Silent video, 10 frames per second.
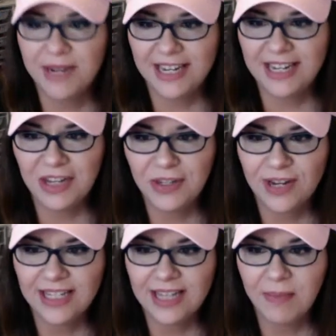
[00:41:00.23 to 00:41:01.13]
in
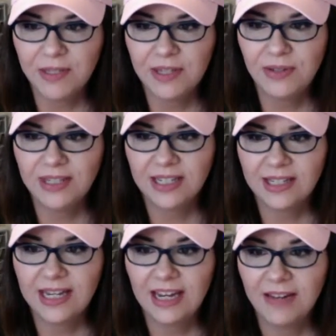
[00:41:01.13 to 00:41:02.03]
yesterday's episode
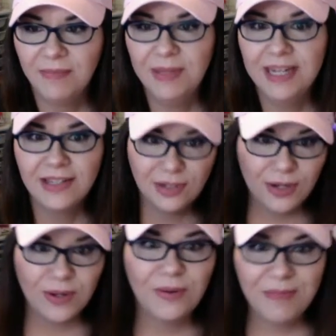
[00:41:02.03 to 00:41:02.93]
16, but it's
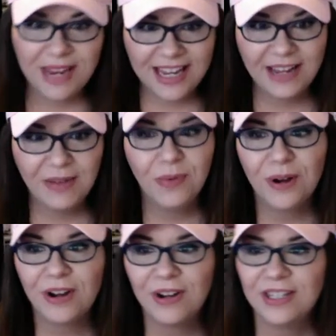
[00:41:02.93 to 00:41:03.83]
too many
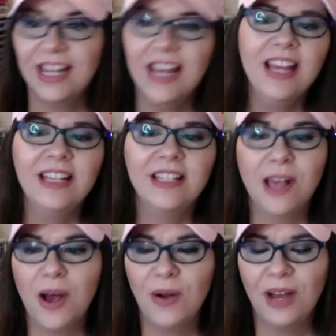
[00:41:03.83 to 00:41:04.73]
words.
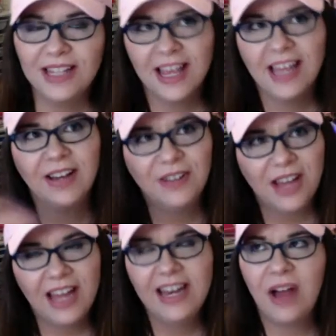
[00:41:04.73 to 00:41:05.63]
So it's like,
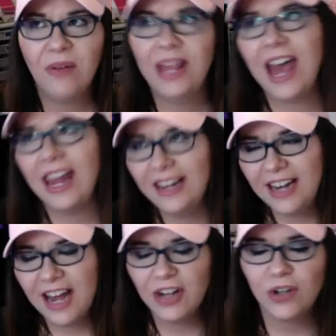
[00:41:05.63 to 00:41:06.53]
okay, now we added
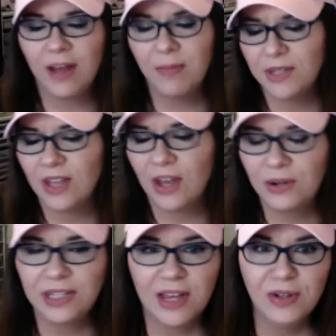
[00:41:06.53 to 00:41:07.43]
an extra
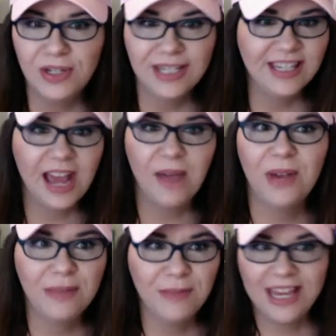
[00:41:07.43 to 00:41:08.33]
episode. So just stay
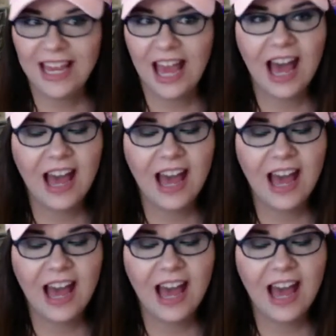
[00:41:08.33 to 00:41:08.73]
with me.